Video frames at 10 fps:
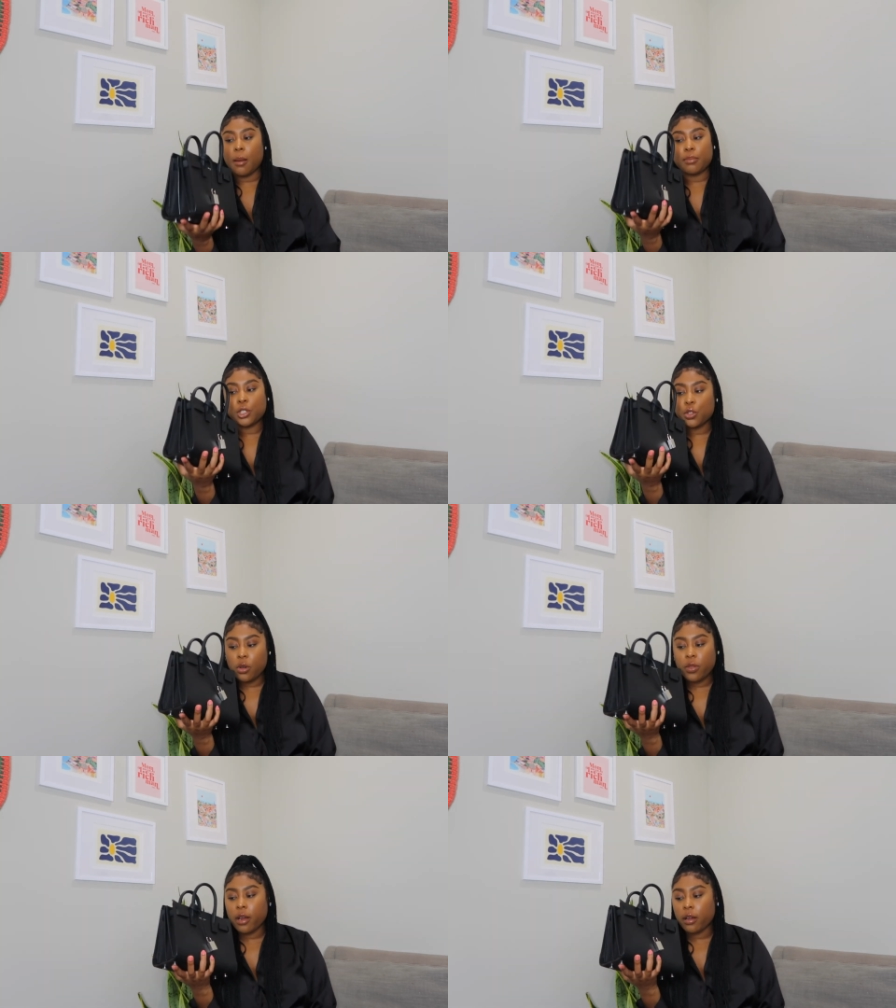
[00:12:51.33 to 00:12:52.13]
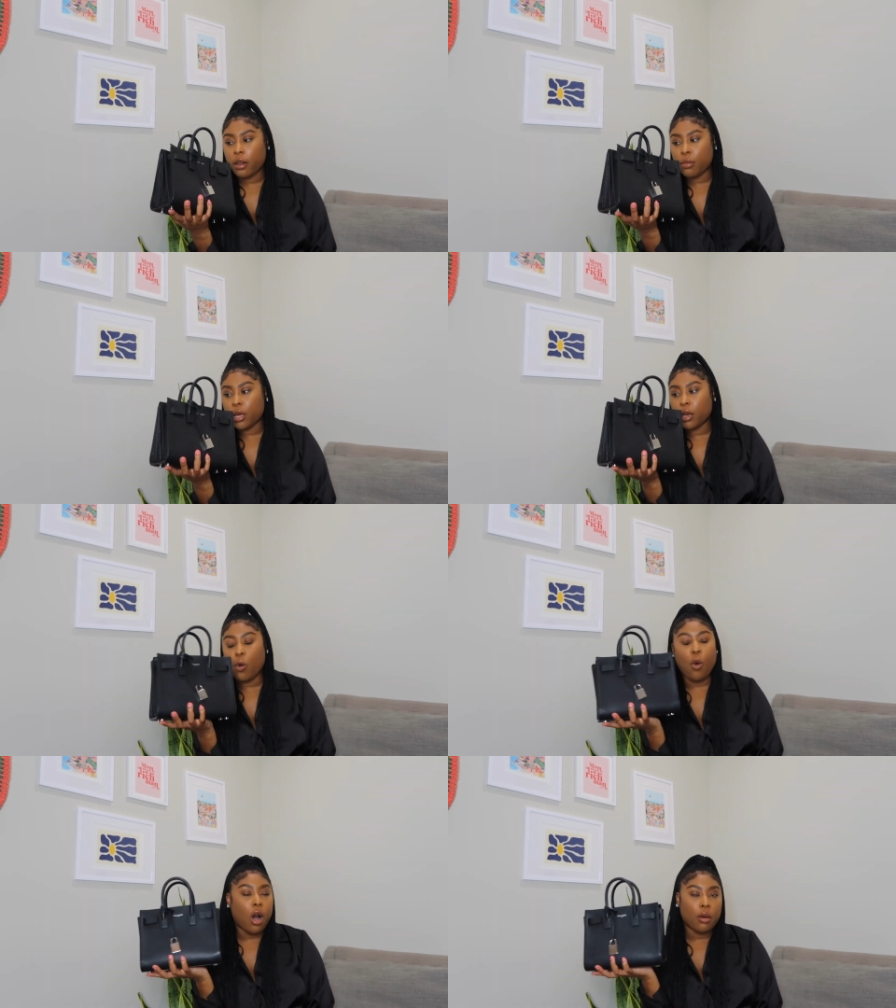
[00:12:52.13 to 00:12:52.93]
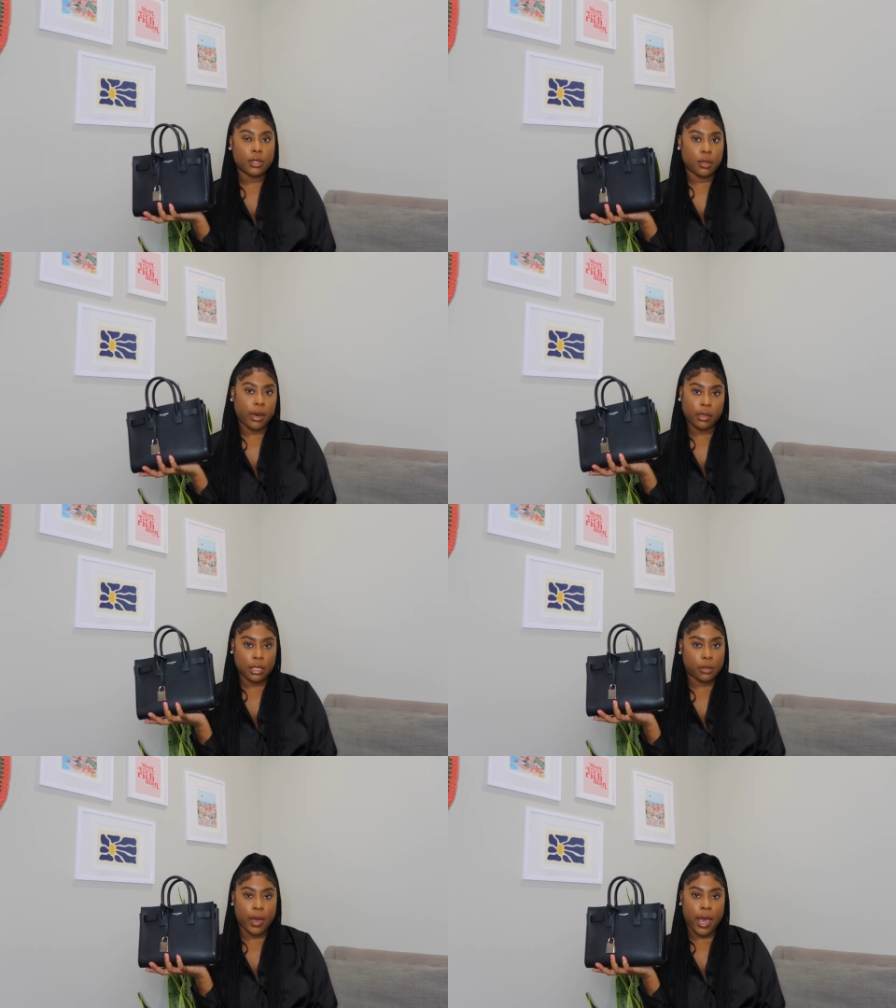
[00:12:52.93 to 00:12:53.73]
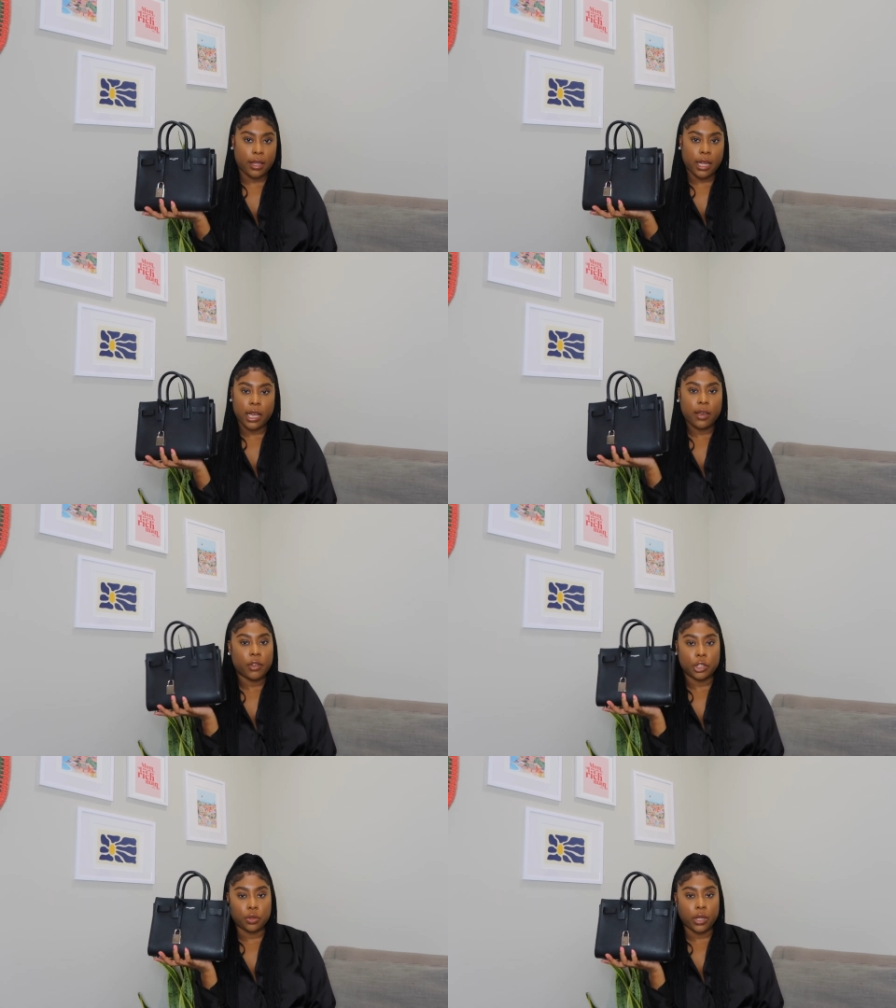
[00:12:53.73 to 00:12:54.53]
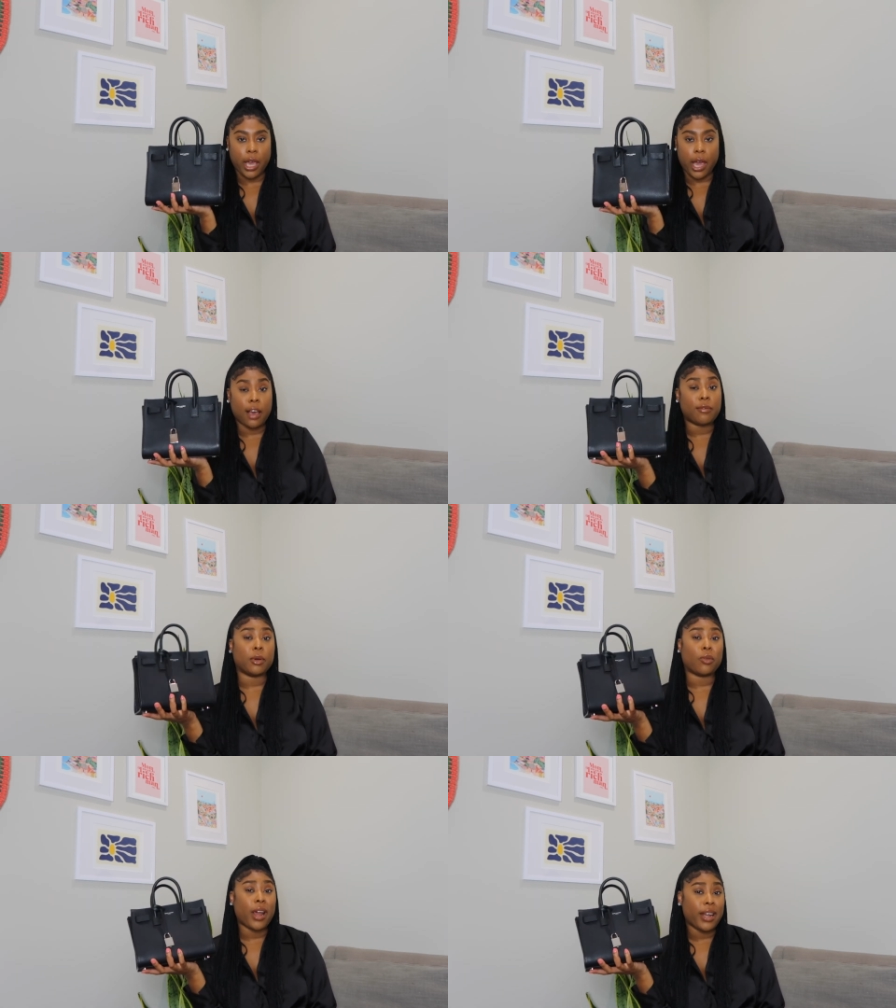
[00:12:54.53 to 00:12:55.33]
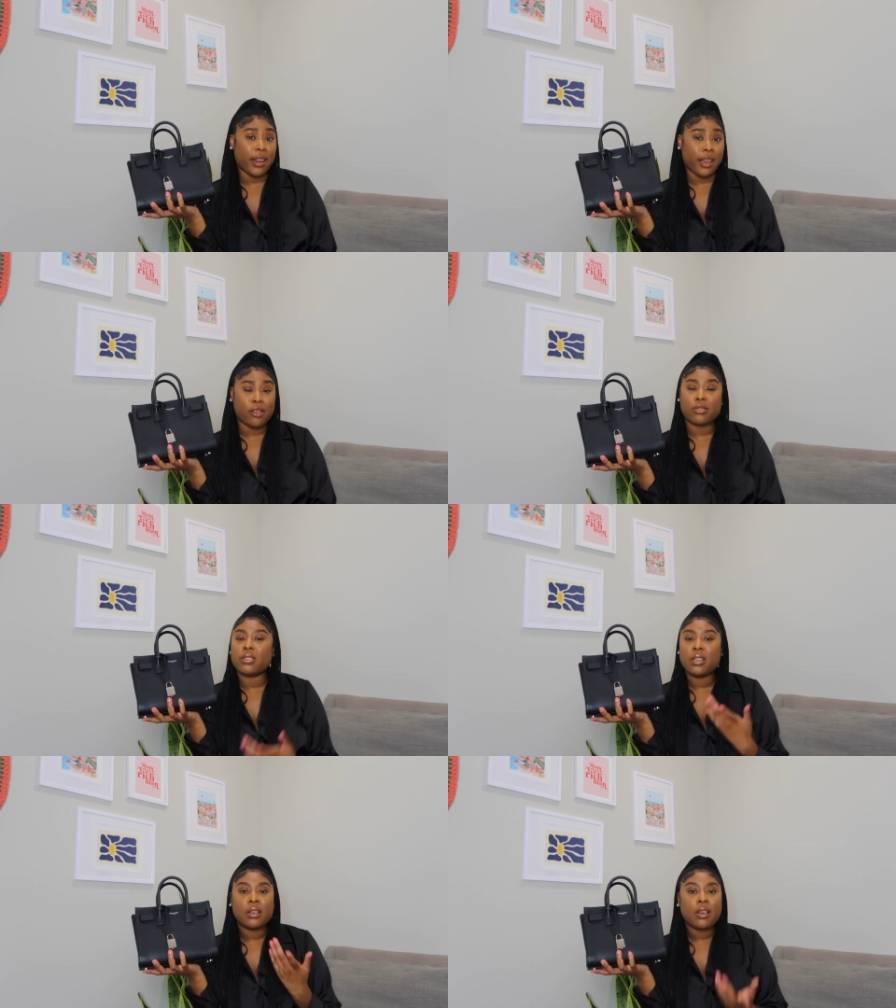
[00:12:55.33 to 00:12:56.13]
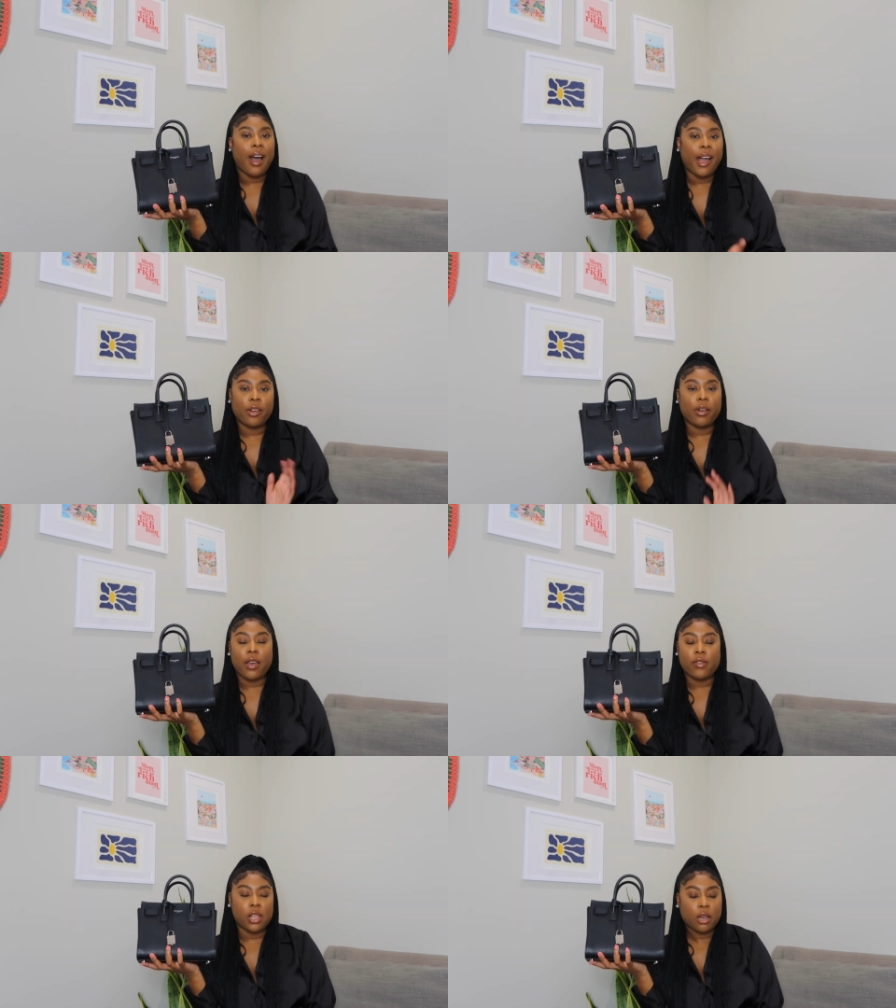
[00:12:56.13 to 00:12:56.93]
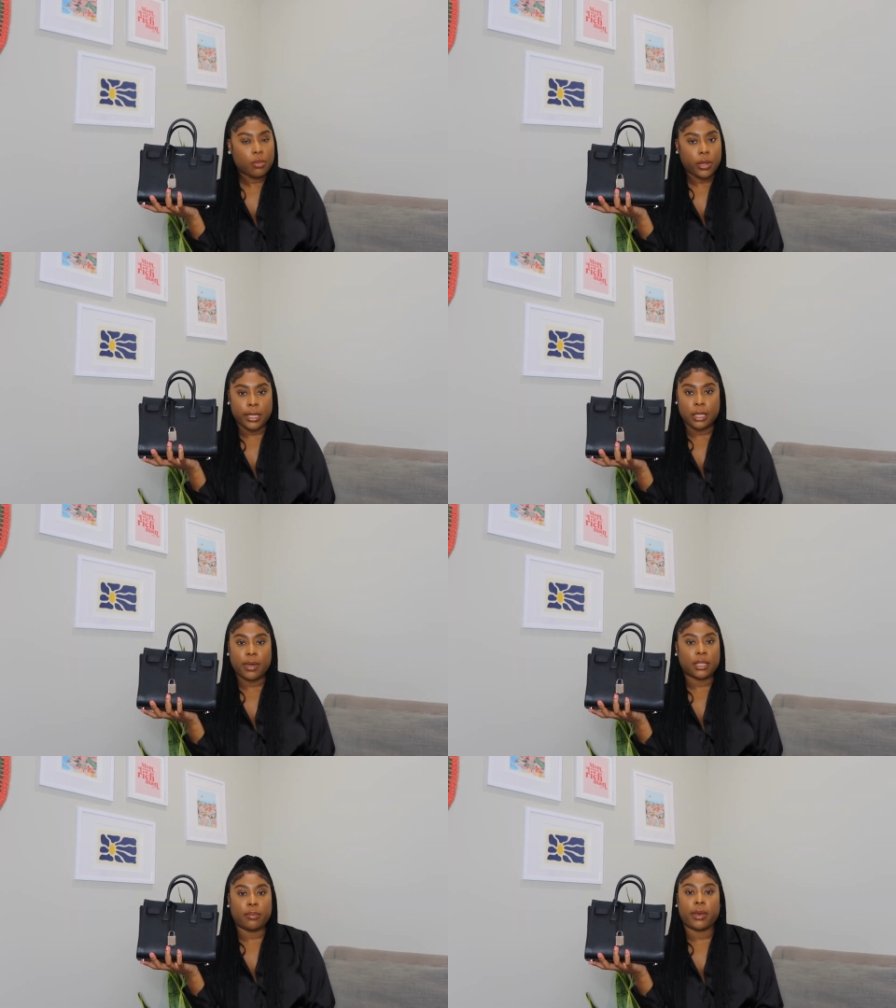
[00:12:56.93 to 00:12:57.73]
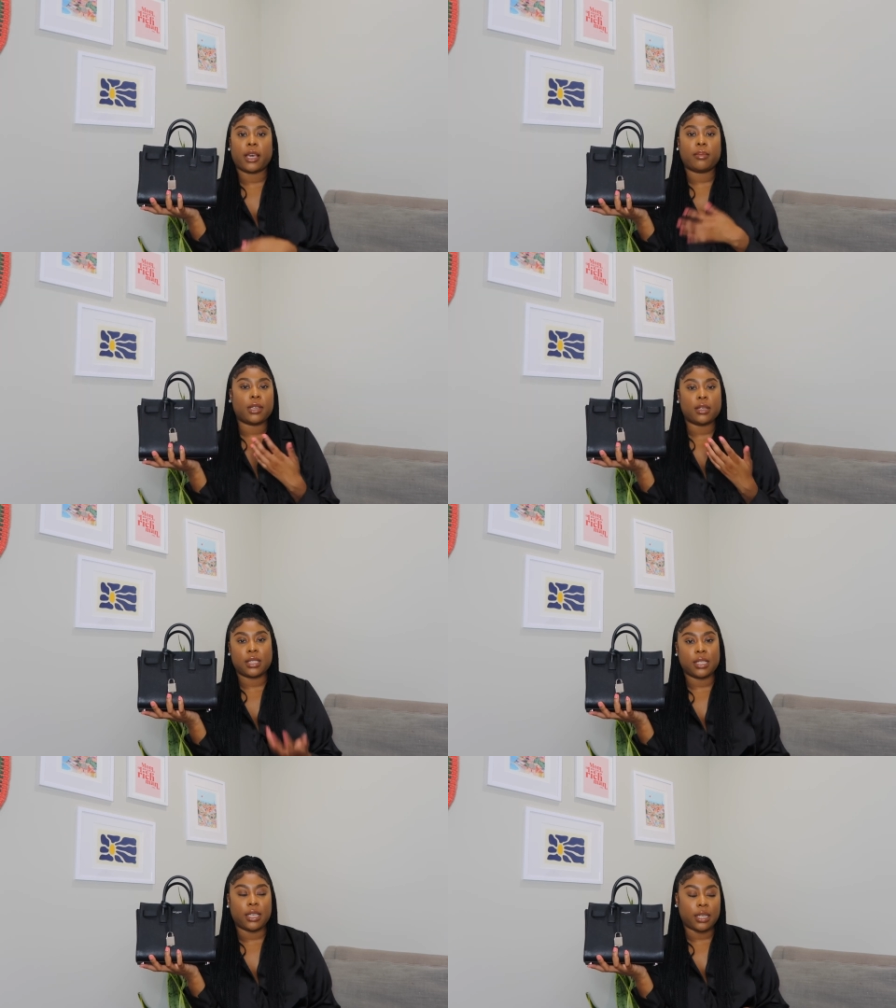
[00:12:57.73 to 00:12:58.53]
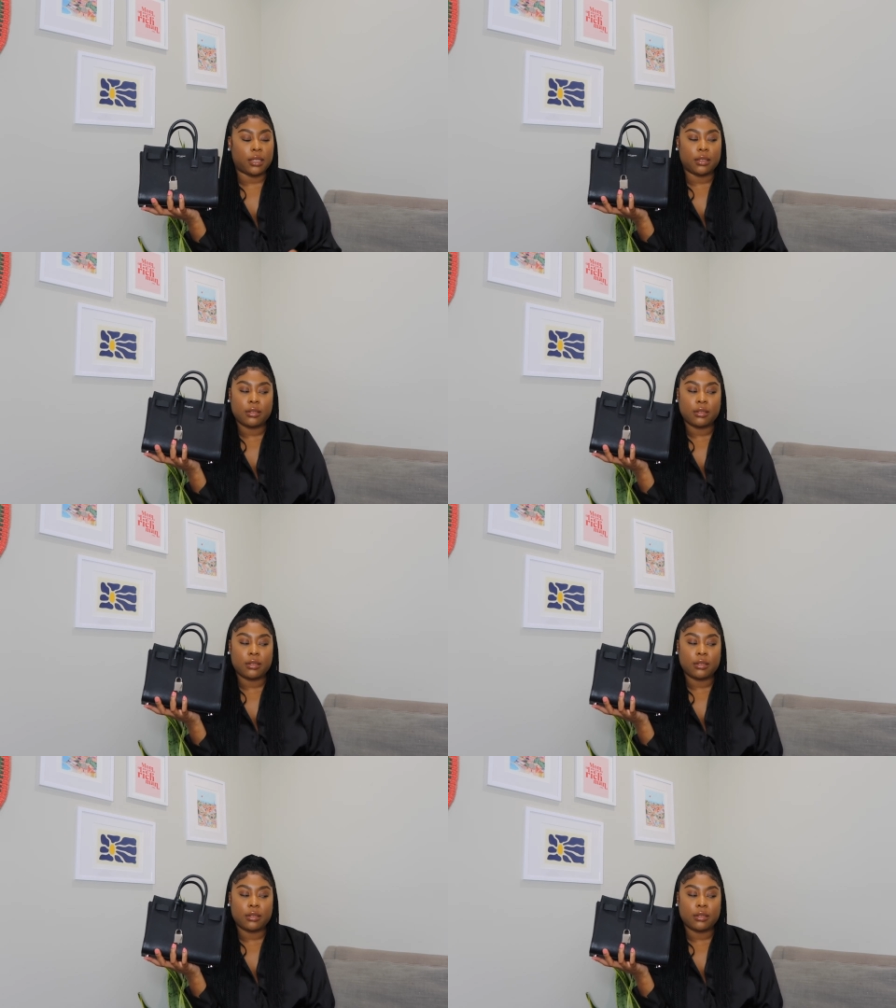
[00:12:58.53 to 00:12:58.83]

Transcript: I'm sure there are going to be qualms about this bag that I eventually have, but right now I don't have any complaints about the bag because, again,